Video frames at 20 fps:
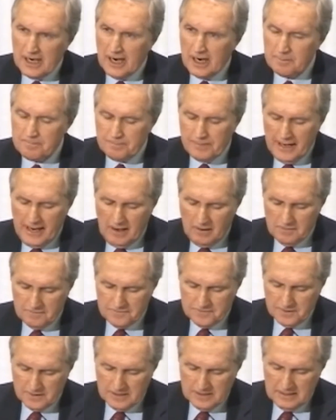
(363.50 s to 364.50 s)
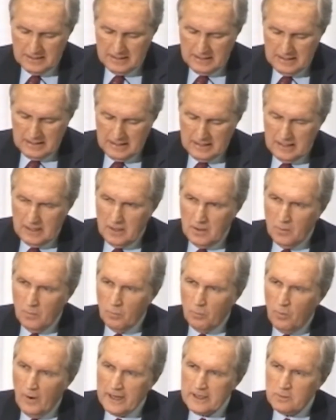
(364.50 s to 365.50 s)
are powerful.
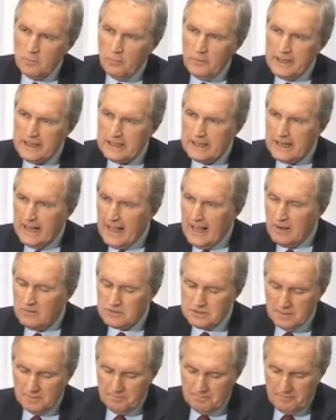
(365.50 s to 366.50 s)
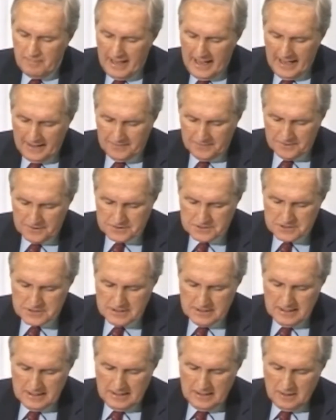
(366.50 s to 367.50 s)
What we count matters.
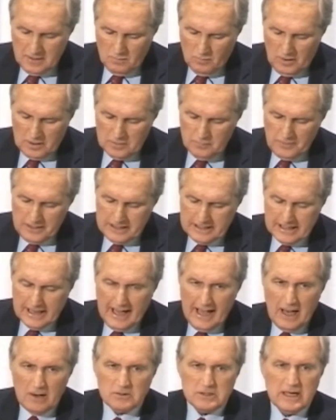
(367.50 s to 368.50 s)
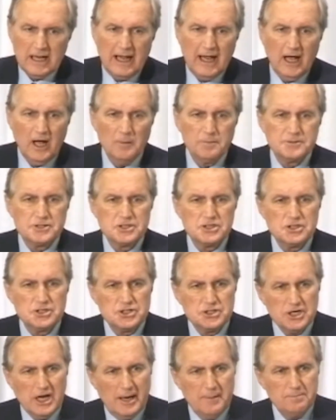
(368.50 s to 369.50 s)
What we count helps
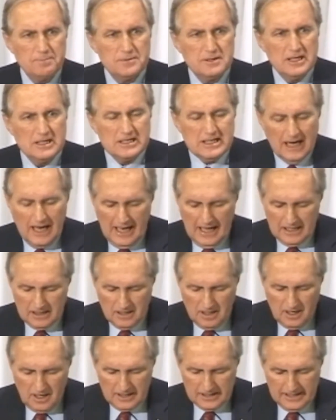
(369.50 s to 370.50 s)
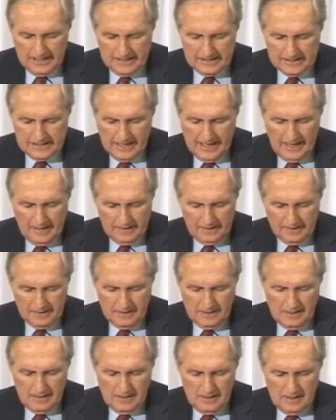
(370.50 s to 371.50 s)
shape the dialogue in Canada,
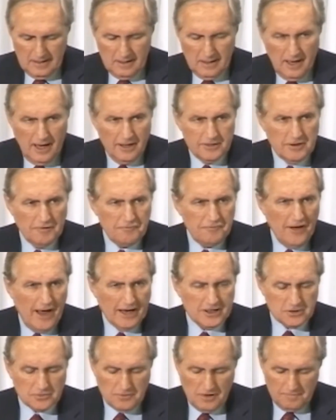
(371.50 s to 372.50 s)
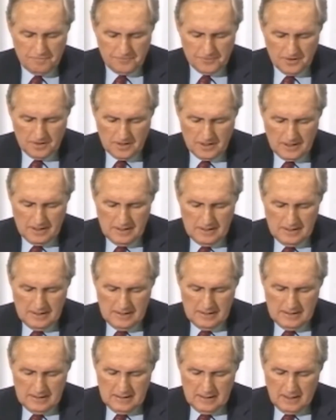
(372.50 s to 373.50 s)
on the factory floor,
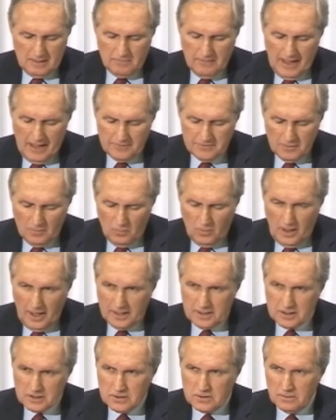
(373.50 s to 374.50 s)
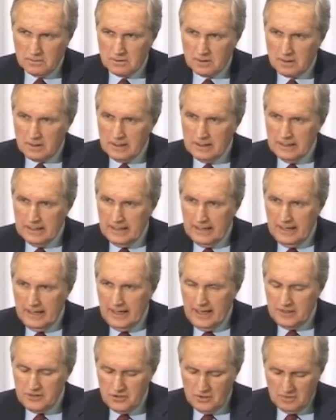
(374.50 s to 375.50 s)
around the water cooler,
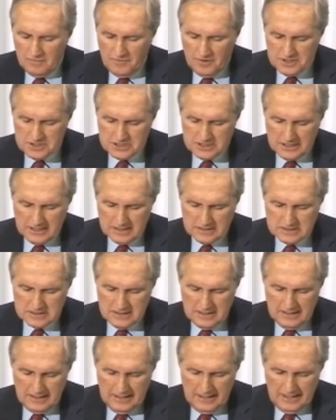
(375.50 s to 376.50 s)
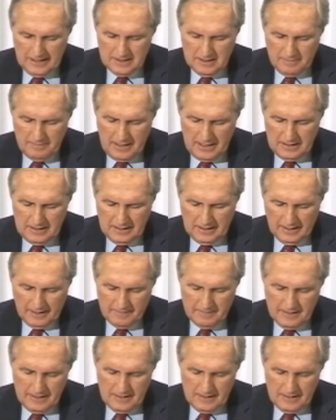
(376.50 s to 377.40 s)
in universities, in the media,